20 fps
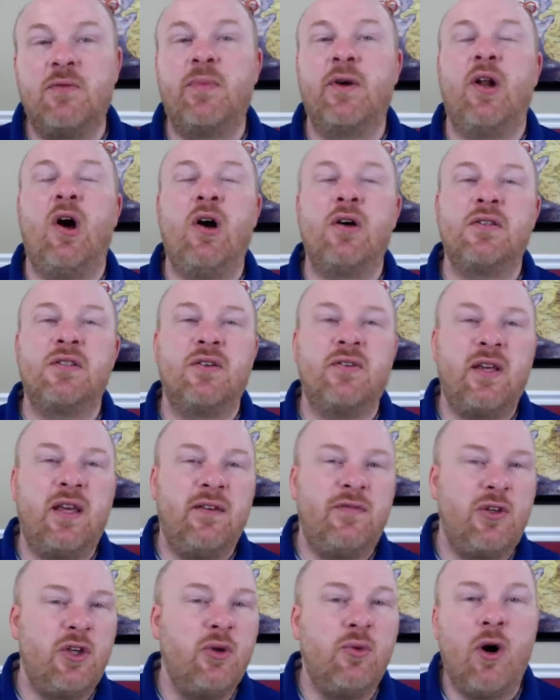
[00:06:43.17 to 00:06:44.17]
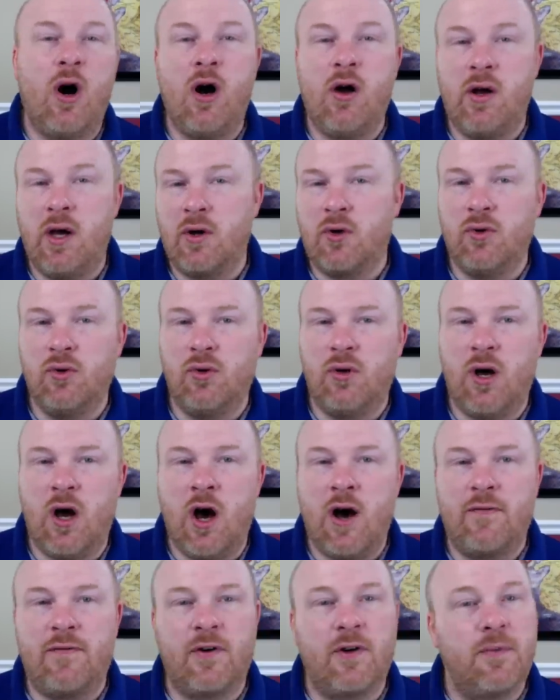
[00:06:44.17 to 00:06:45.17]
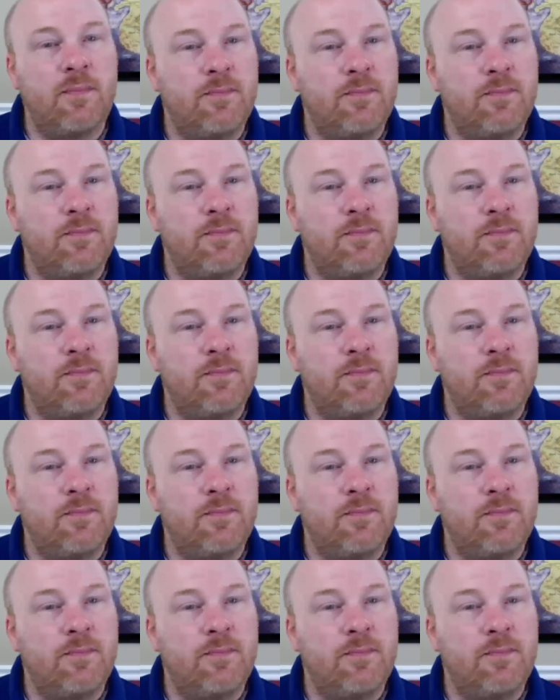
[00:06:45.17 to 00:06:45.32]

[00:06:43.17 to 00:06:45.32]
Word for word: but also give you all a cool offer.